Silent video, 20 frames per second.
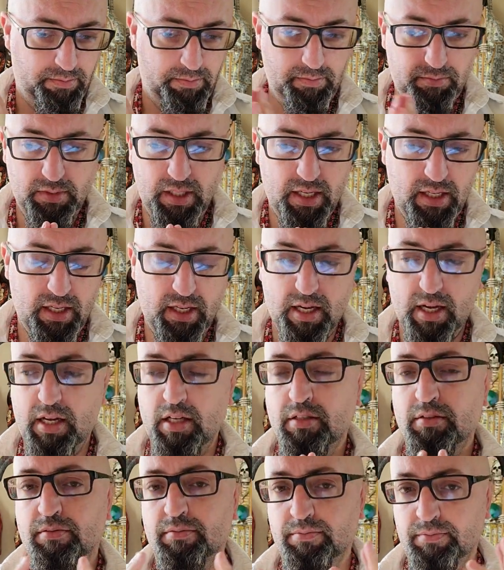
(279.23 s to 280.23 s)
then
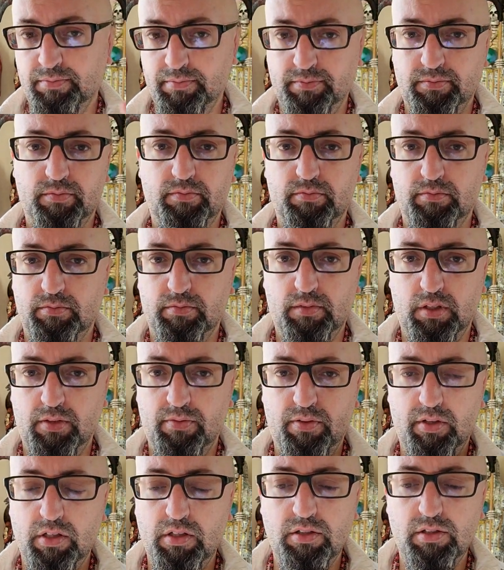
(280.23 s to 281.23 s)
again, if
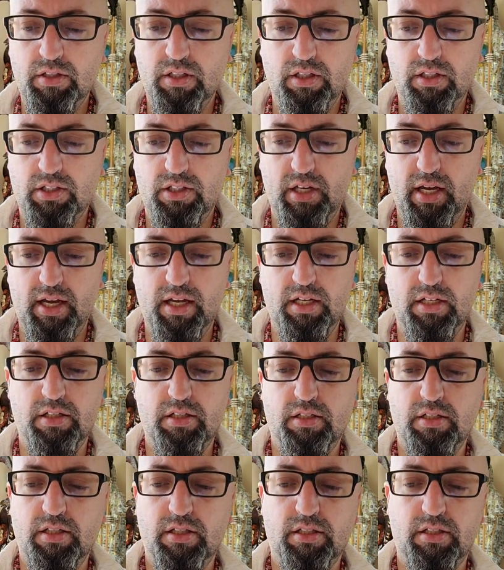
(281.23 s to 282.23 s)
you're using sage,
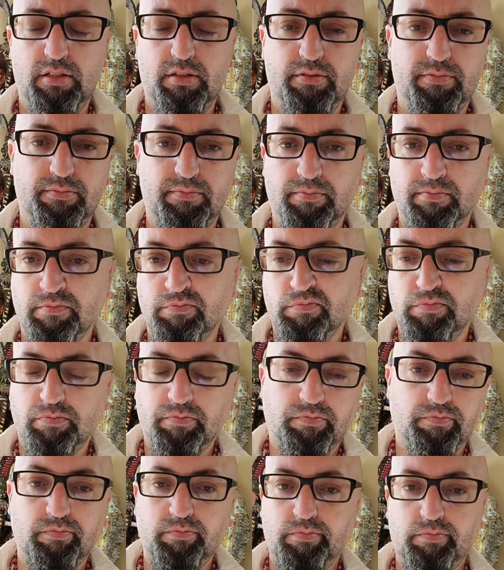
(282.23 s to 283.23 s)
just
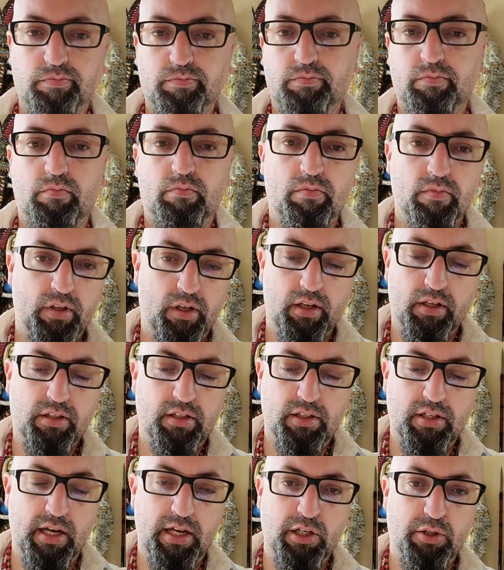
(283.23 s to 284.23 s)
get the
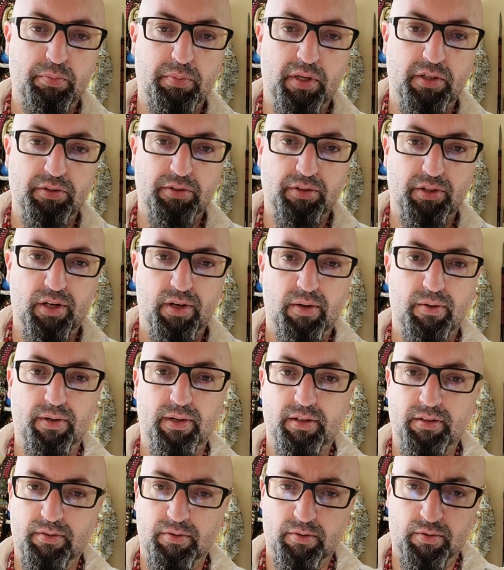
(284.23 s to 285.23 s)
sage bundle
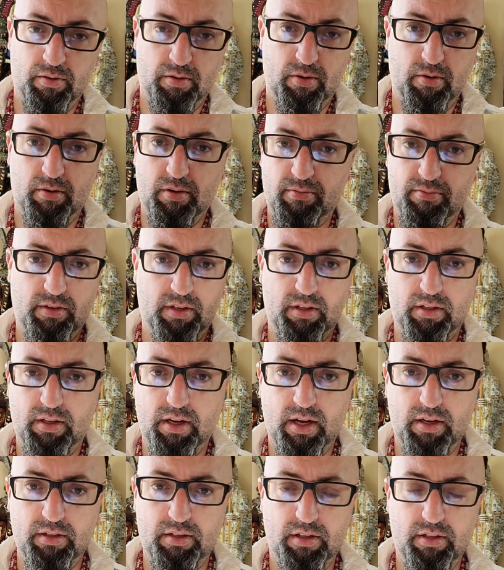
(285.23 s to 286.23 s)
going, or however how
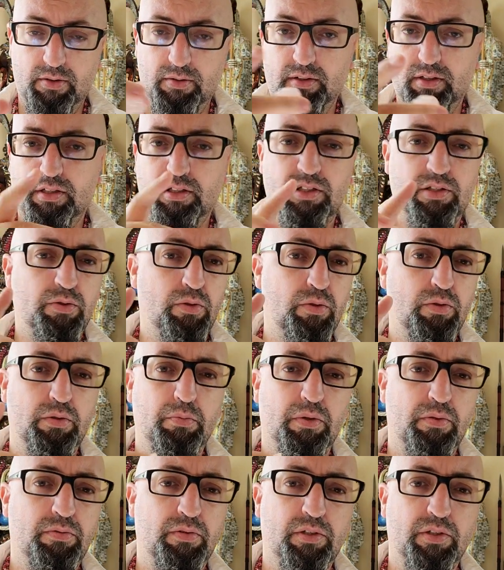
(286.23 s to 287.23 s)
you do it, and just hold them
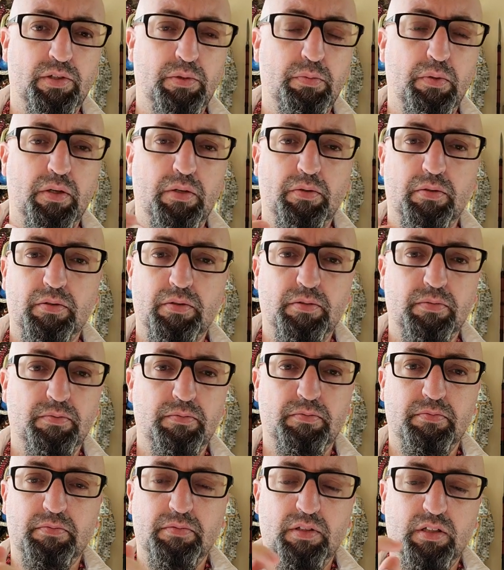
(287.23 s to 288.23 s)
over to smoke.
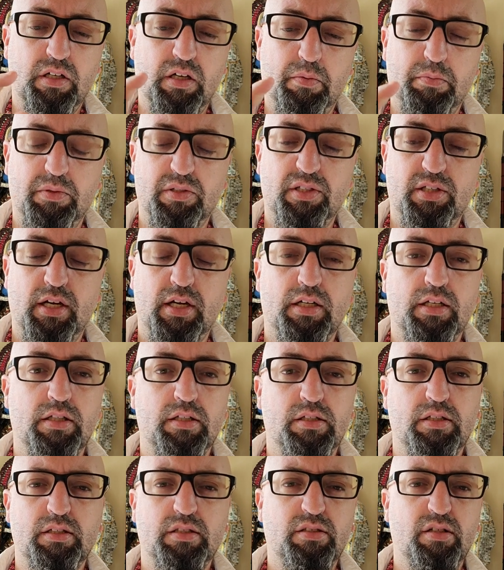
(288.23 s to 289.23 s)
A couple
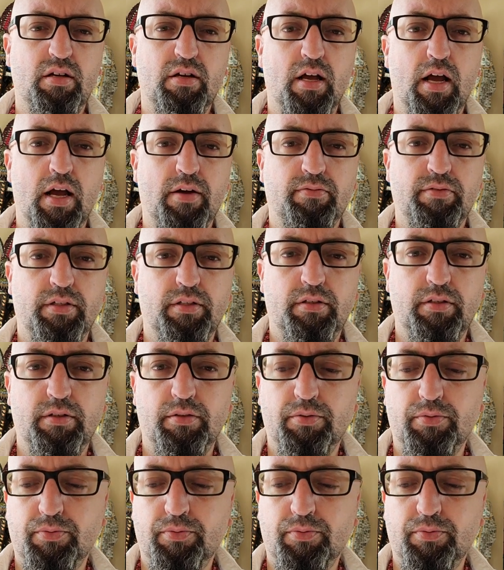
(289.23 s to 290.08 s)
seconds. That's all you have to do.